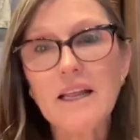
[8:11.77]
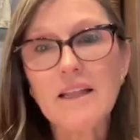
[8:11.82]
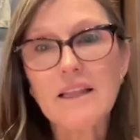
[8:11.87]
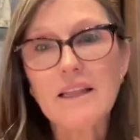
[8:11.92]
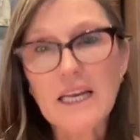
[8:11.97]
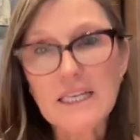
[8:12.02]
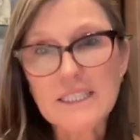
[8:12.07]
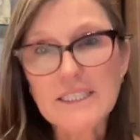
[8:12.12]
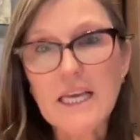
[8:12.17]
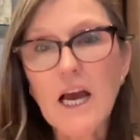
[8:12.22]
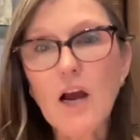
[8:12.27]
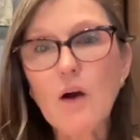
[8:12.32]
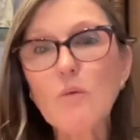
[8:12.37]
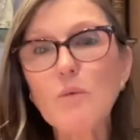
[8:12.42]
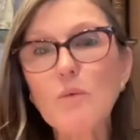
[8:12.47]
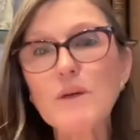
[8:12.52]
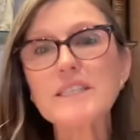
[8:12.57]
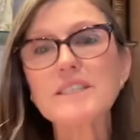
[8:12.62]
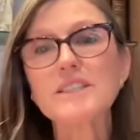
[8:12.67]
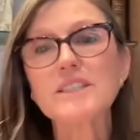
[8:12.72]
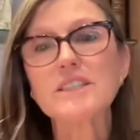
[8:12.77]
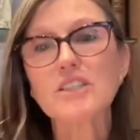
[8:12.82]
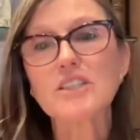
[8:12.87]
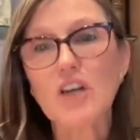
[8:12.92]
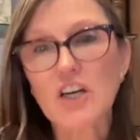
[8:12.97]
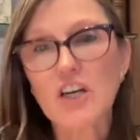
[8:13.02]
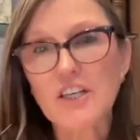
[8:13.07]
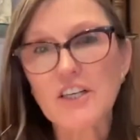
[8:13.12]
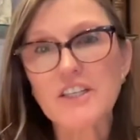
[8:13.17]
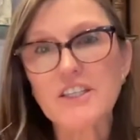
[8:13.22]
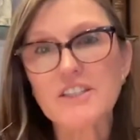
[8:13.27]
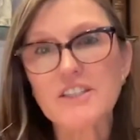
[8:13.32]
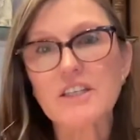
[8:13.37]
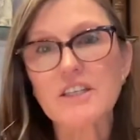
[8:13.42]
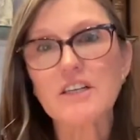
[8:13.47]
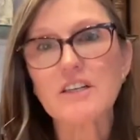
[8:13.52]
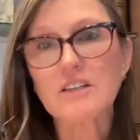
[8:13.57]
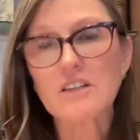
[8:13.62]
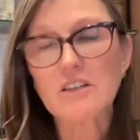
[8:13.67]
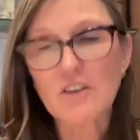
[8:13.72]
That's how we started
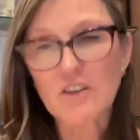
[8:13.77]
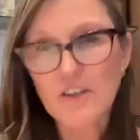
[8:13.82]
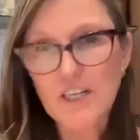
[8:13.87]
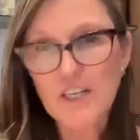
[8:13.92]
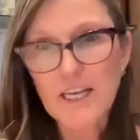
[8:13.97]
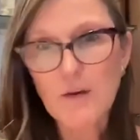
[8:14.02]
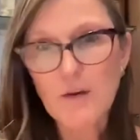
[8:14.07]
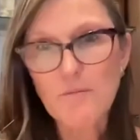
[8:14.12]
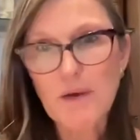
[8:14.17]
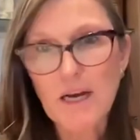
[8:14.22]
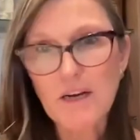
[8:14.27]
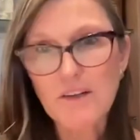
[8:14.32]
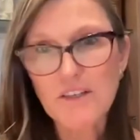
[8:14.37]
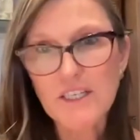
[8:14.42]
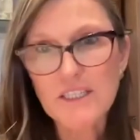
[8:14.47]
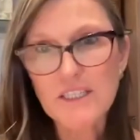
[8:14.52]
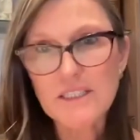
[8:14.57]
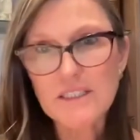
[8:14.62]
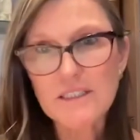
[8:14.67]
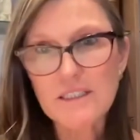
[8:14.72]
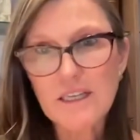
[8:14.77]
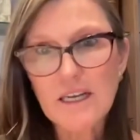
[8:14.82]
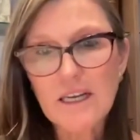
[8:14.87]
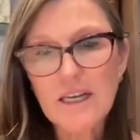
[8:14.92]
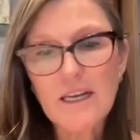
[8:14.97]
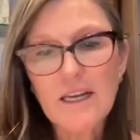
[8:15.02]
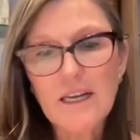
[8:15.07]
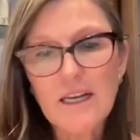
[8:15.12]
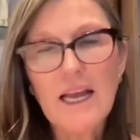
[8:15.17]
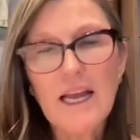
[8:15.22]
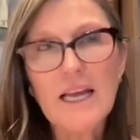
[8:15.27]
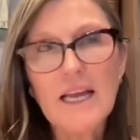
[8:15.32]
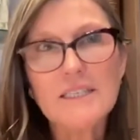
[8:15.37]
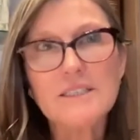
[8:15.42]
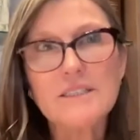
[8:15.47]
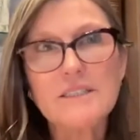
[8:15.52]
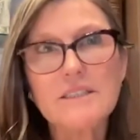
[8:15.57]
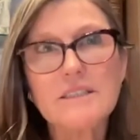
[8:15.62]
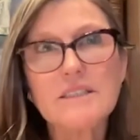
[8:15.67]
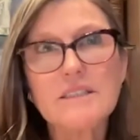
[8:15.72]
learning about it.
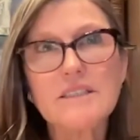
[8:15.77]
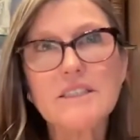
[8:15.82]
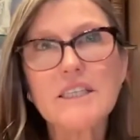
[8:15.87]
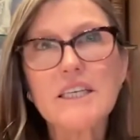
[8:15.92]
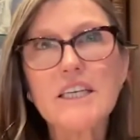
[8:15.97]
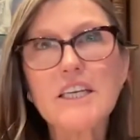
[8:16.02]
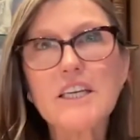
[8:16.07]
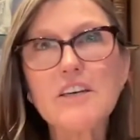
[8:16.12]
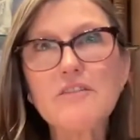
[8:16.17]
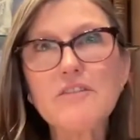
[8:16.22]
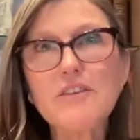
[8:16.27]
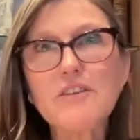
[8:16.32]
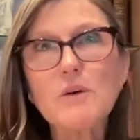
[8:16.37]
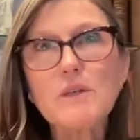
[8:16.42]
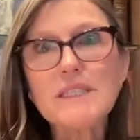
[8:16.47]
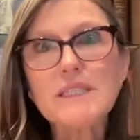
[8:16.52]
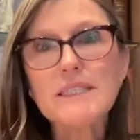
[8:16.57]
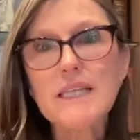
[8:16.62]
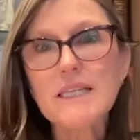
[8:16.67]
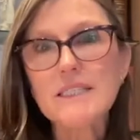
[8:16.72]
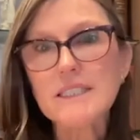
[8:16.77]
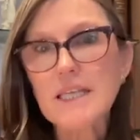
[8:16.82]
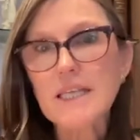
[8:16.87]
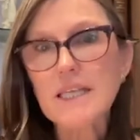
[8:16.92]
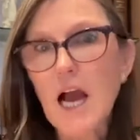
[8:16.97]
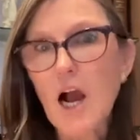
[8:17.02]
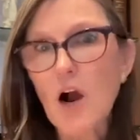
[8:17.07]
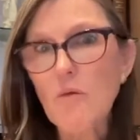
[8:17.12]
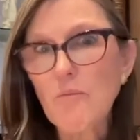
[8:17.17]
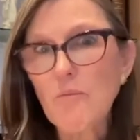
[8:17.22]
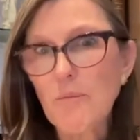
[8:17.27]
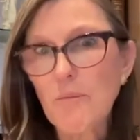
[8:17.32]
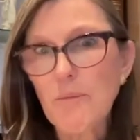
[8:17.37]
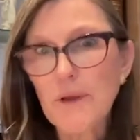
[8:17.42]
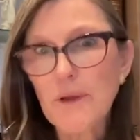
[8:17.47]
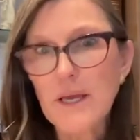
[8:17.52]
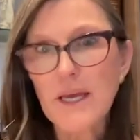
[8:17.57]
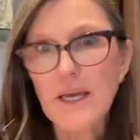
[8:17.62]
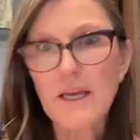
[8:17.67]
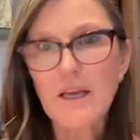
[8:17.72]
And to give you a sense how
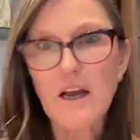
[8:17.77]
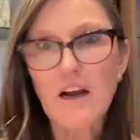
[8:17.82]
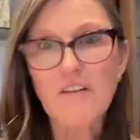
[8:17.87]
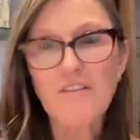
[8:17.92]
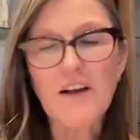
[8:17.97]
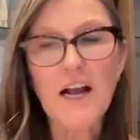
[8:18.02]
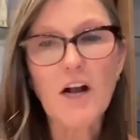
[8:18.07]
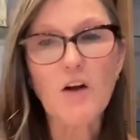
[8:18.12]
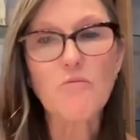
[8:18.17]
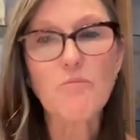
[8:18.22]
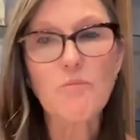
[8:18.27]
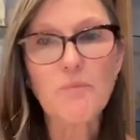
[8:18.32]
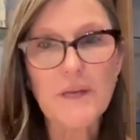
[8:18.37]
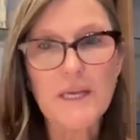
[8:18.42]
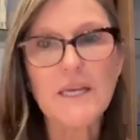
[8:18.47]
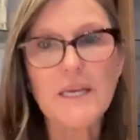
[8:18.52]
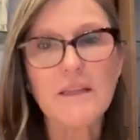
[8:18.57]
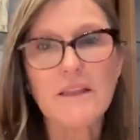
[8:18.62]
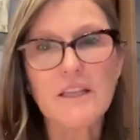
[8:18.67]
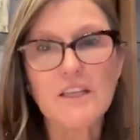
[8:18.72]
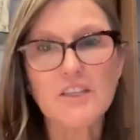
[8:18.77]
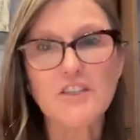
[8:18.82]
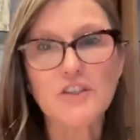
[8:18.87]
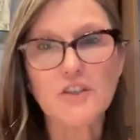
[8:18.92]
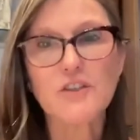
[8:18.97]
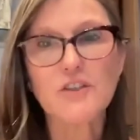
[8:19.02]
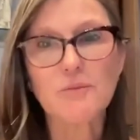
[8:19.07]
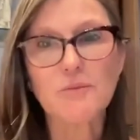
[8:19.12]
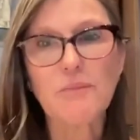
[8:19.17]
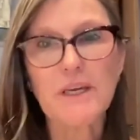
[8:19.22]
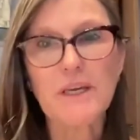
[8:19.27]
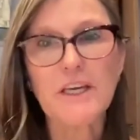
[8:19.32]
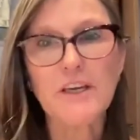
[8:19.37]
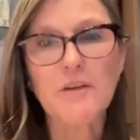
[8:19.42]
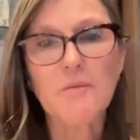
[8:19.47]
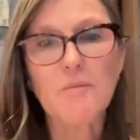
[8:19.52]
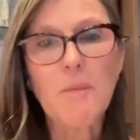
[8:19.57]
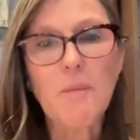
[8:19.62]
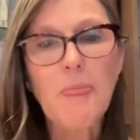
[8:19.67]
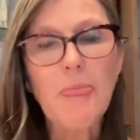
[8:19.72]
big this could
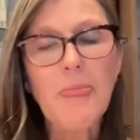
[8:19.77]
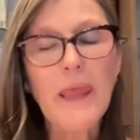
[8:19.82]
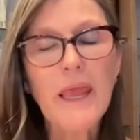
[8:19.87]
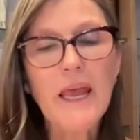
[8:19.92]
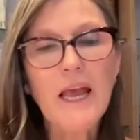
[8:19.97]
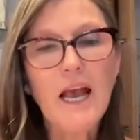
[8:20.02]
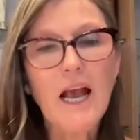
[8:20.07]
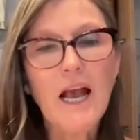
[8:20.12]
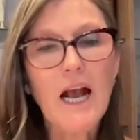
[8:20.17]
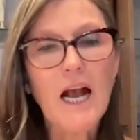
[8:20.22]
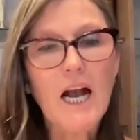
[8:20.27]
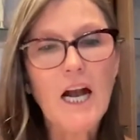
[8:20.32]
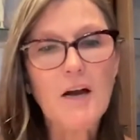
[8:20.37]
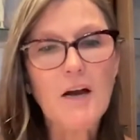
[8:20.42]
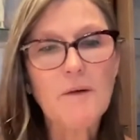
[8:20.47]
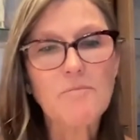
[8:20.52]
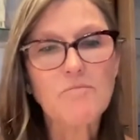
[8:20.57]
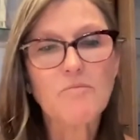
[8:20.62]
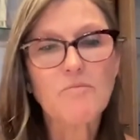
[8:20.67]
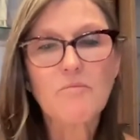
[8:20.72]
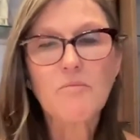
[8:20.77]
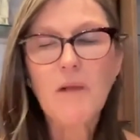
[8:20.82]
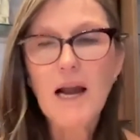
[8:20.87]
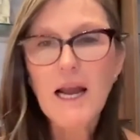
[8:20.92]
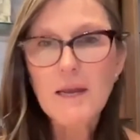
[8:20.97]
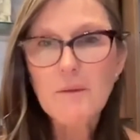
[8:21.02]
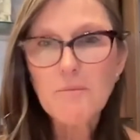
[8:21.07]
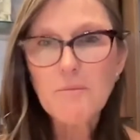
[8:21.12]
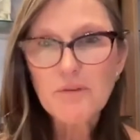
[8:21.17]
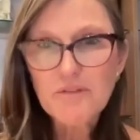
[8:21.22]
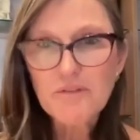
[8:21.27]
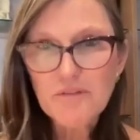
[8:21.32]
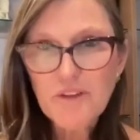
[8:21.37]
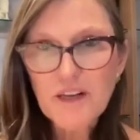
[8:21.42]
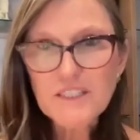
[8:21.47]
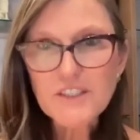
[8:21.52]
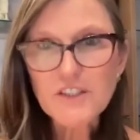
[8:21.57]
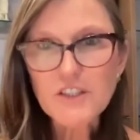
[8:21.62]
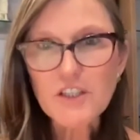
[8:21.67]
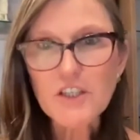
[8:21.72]
be, my
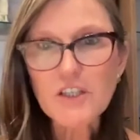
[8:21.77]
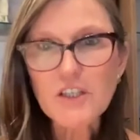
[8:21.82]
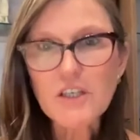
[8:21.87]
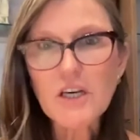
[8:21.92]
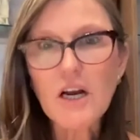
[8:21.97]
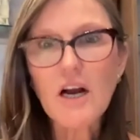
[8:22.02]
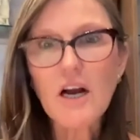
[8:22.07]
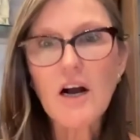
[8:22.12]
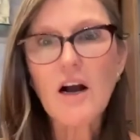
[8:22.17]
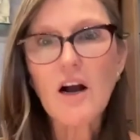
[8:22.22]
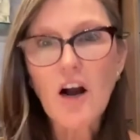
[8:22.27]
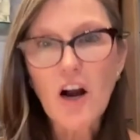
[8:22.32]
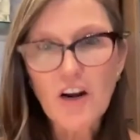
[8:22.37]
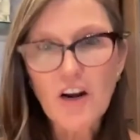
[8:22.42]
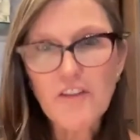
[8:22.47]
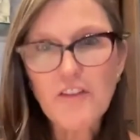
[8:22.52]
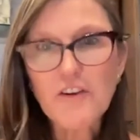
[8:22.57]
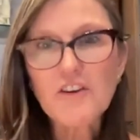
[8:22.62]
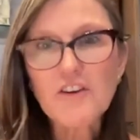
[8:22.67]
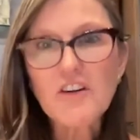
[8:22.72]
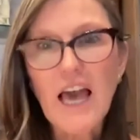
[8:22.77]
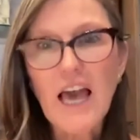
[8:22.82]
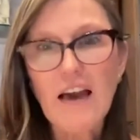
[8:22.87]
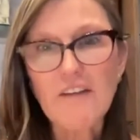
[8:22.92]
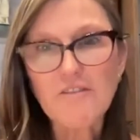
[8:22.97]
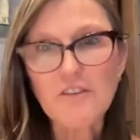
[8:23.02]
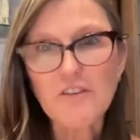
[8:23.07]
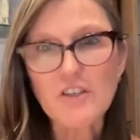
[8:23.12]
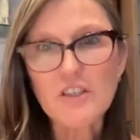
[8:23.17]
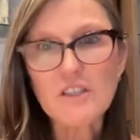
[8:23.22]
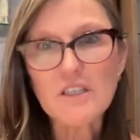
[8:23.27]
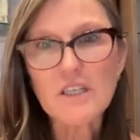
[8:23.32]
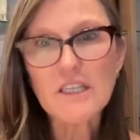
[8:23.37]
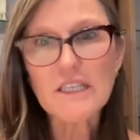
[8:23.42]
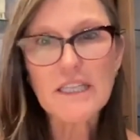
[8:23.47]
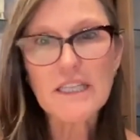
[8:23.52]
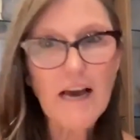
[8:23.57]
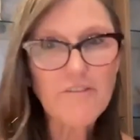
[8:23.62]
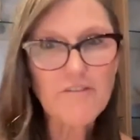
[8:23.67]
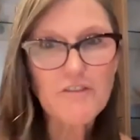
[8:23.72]
professor, Arthur
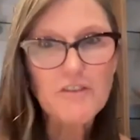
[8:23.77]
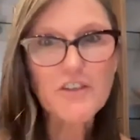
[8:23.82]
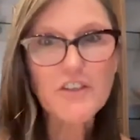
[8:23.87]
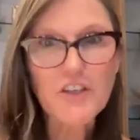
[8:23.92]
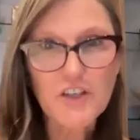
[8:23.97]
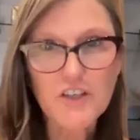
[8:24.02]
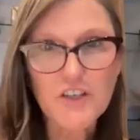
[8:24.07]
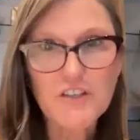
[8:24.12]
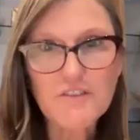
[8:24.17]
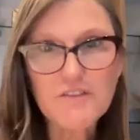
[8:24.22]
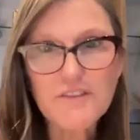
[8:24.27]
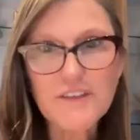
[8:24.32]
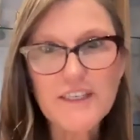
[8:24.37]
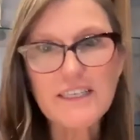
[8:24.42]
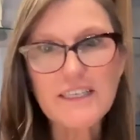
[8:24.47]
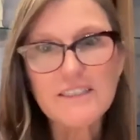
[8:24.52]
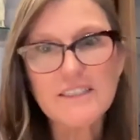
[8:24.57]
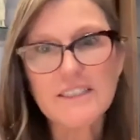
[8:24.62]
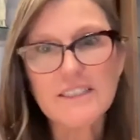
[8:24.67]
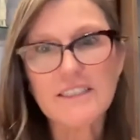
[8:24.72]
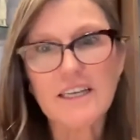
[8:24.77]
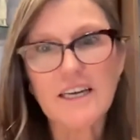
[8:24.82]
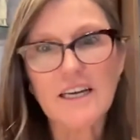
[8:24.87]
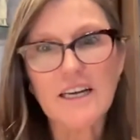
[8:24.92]
Laffer Curve, he's